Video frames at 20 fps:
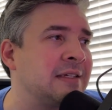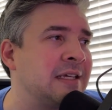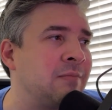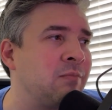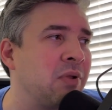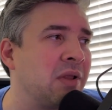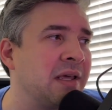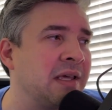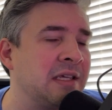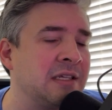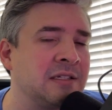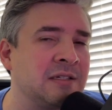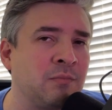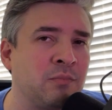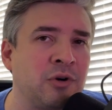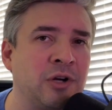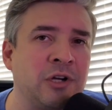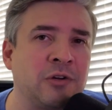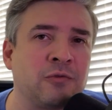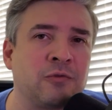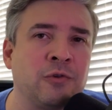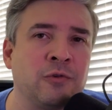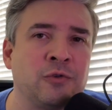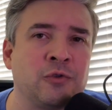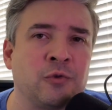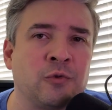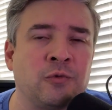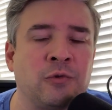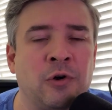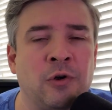He plays a pretty
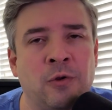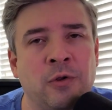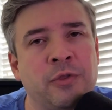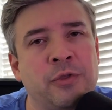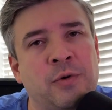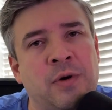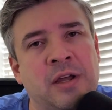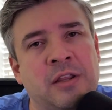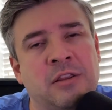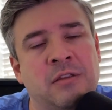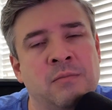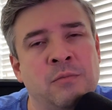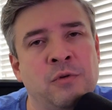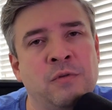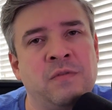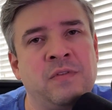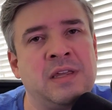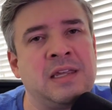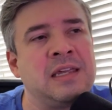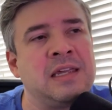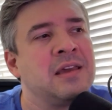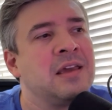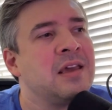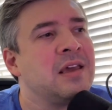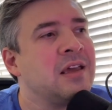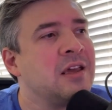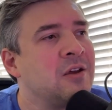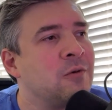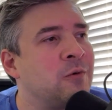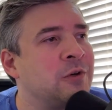crucial role throughout the movie,
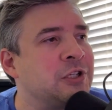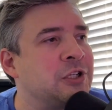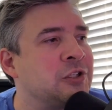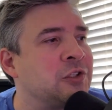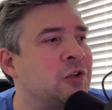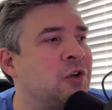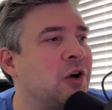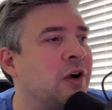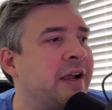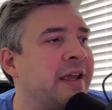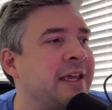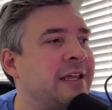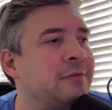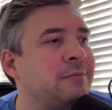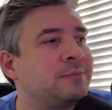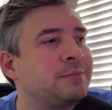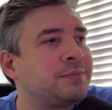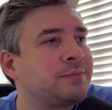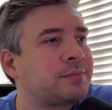which is great.